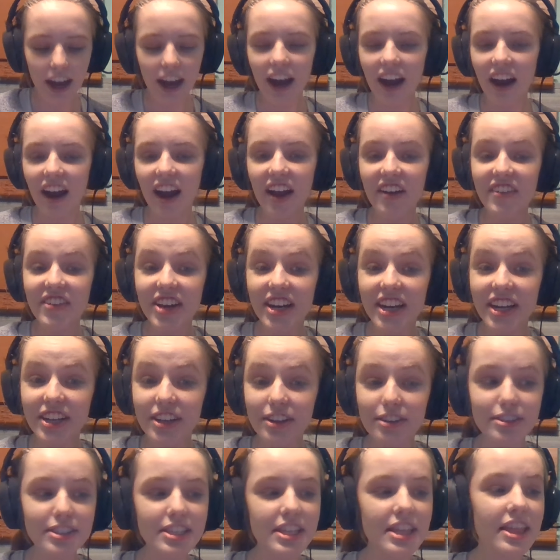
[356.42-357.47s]
I'm gonna
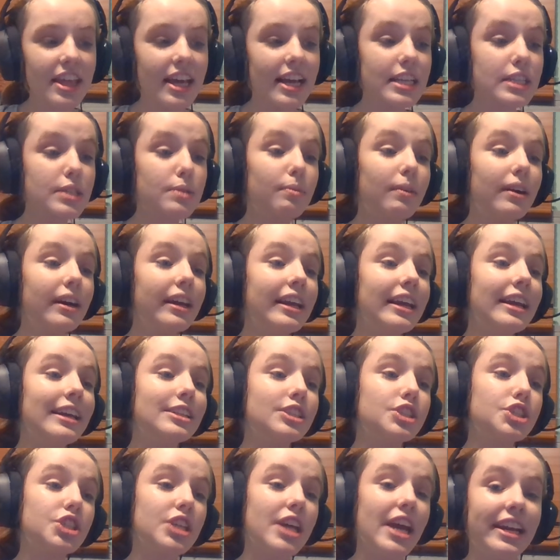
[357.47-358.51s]
use this one in
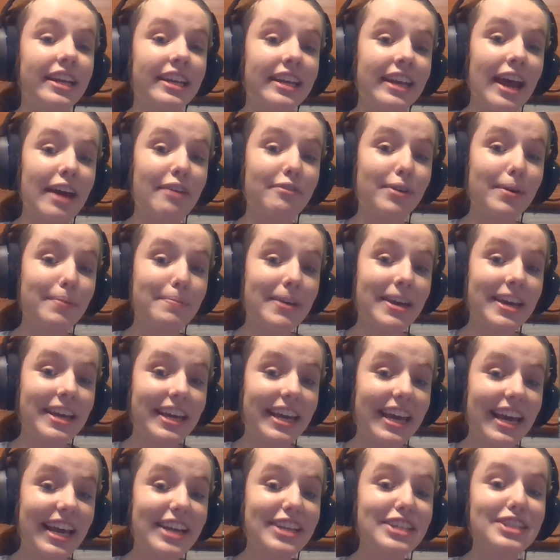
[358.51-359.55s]
shade Never Been
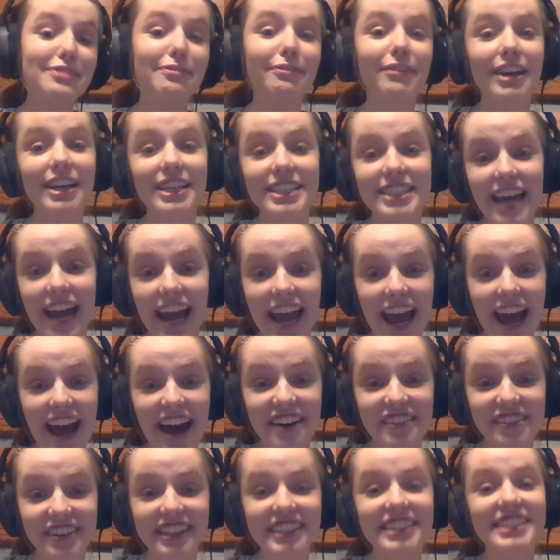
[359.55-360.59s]
Kissed because I
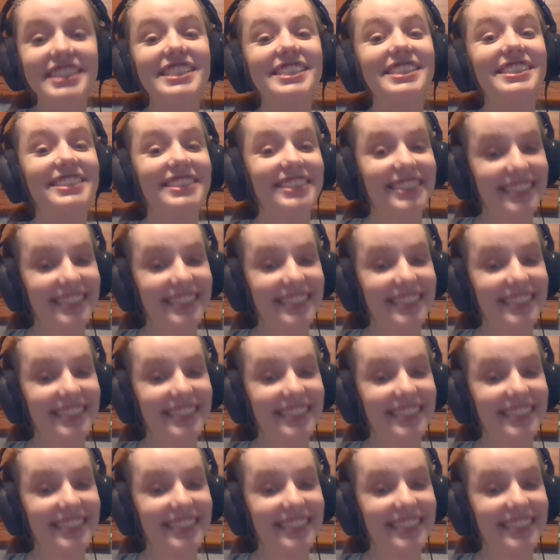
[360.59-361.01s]
haven't.